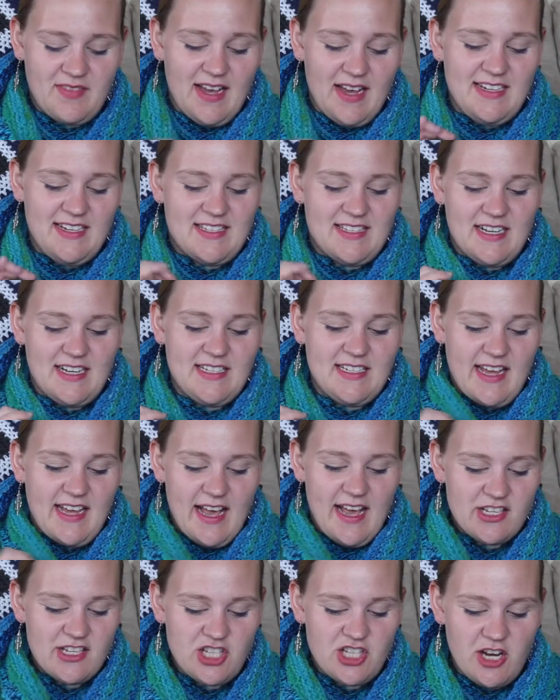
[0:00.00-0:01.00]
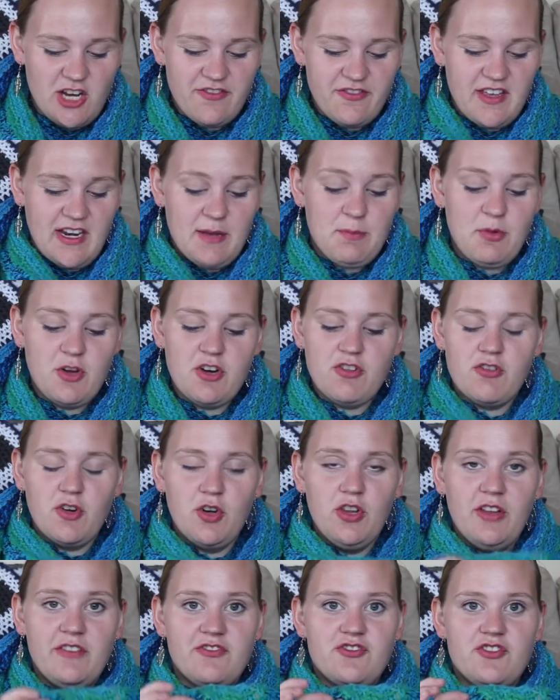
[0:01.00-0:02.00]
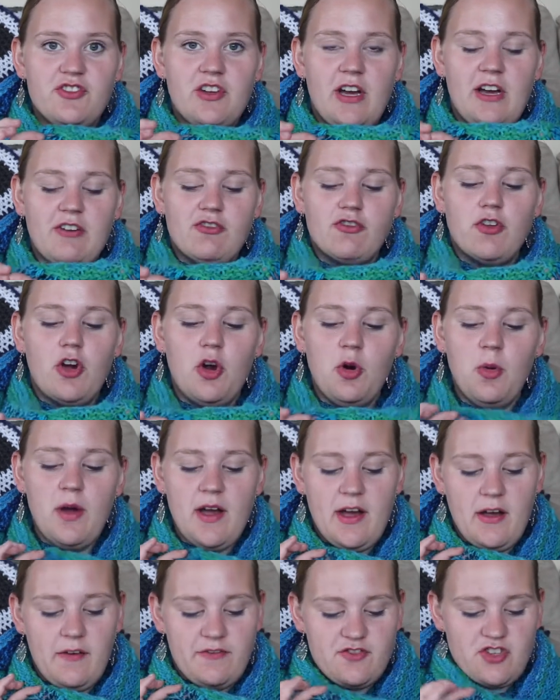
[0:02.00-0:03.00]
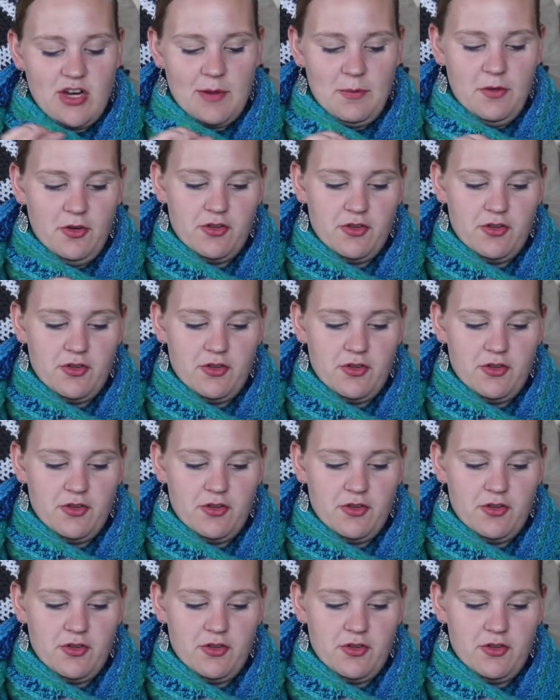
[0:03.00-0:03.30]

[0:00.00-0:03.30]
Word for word: I decided to cast off and I put a, roll of, a row of treble